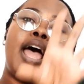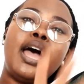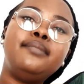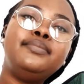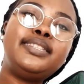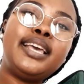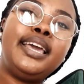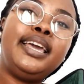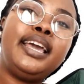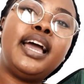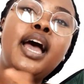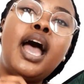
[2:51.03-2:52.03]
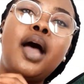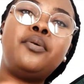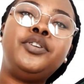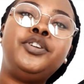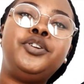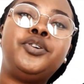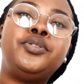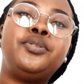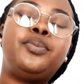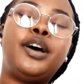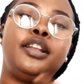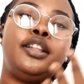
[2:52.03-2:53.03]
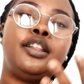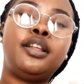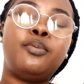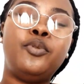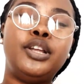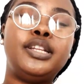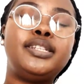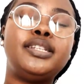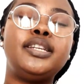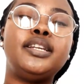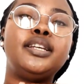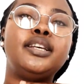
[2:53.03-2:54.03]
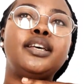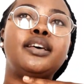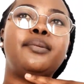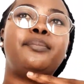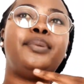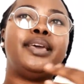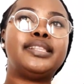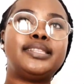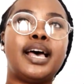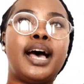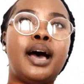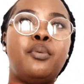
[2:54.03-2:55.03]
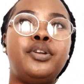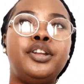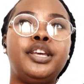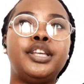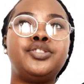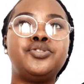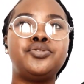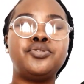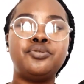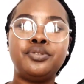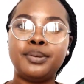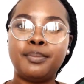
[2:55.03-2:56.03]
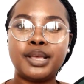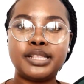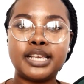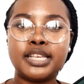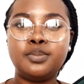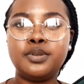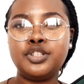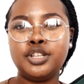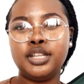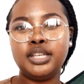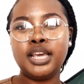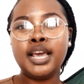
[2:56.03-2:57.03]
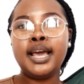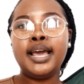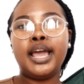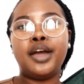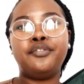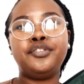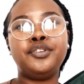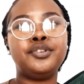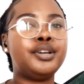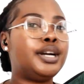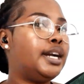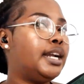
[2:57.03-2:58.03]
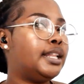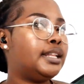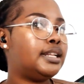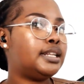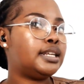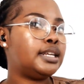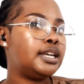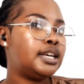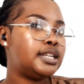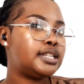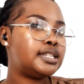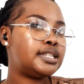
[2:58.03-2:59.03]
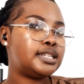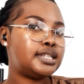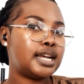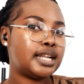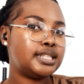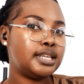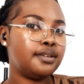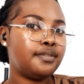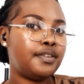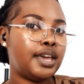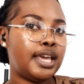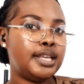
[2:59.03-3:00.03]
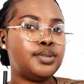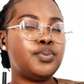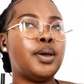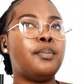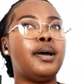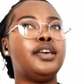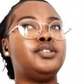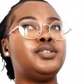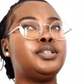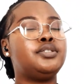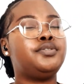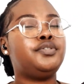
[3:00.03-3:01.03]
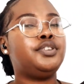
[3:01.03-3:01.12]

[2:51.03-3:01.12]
I'm saying I want to know the partner that I'm with better. I want to get to know them better, especially if you are in the starting phase whereby you're still